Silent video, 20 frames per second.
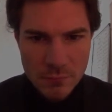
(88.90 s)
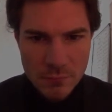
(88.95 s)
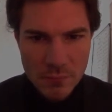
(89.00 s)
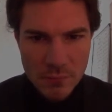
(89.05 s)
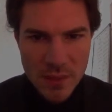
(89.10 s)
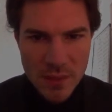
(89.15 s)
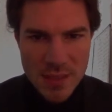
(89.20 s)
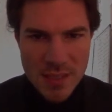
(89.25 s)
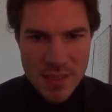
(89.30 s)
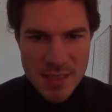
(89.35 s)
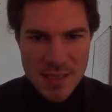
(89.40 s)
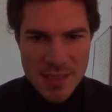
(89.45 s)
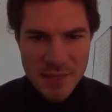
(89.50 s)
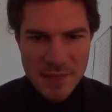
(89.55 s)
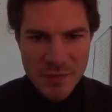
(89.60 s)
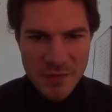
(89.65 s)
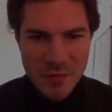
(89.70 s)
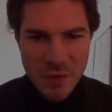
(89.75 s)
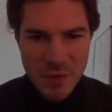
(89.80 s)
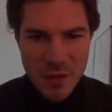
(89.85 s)
This doesn't
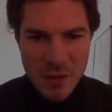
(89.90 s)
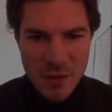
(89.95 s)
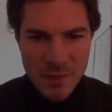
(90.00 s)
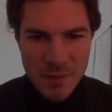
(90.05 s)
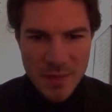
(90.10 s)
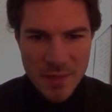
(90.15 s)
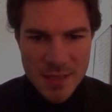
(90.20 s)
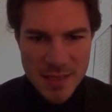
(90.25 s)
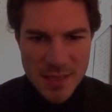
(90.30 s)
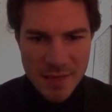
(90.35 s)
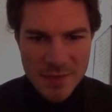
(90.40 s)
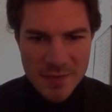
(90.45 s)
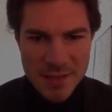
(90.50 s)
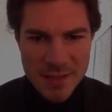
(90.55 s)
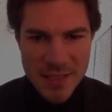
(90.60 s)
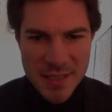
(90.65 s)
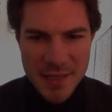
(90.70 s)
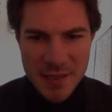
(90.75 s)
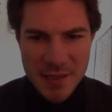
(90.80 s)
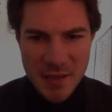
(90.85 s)
even work because I have the
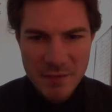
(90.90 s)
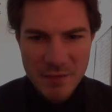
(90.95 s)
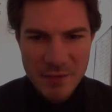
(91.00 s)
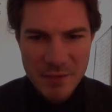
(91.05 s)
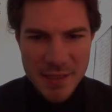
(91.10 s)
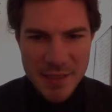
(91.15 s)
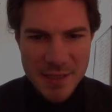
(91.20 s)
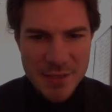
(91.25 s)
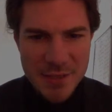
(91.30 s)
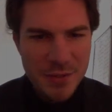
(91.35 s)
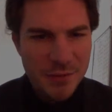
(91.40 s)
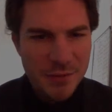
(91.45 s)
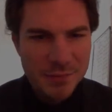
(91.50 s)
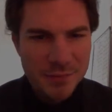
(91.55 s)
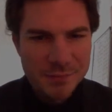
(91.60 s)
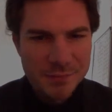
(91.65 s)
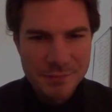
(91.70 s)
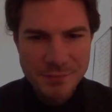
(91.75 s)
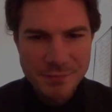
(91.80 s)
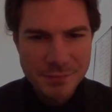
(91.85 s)
knight covering e2.
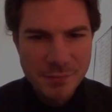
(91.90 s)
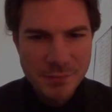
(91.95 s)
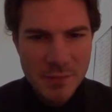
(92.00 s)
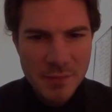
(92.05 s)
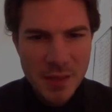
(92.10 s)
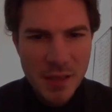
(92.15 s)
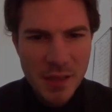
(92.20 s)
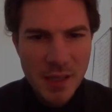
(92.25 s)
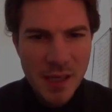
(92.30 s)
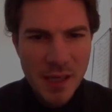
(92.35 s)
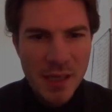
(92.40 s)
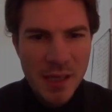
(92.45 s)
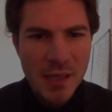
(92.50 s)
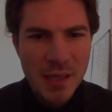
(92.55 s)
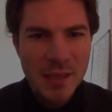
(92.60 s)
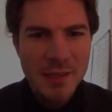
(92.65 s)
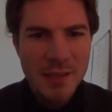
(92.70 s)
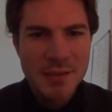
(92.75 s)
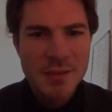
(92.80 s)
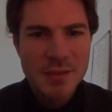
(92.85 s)

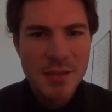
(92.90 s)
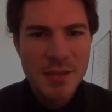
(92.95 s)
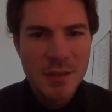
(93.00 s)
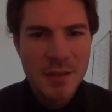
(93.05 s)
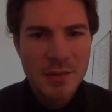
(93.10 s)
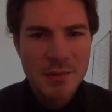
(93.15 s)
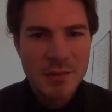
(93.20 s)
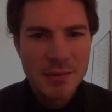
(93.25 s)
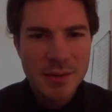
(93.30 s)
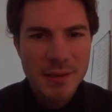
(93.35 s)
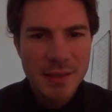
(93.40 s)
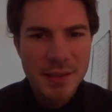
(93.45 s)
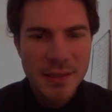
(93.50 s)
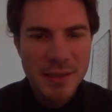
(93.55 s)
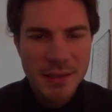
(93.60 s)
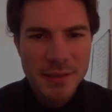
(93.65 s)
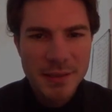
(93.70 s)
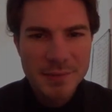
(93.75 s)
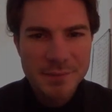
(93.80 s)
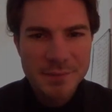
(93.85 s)
I don't get it.